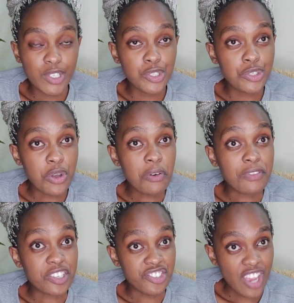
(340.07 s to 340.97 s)
your
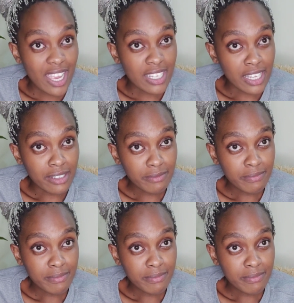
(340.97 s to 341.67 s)
vagina